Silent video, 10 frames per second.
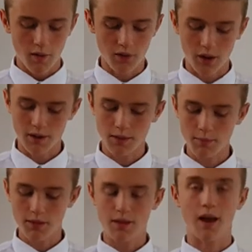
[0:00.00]

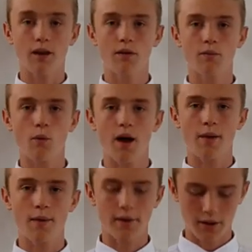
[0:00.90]
19% of
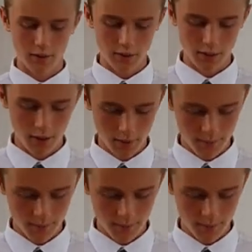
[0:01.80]
white Americans.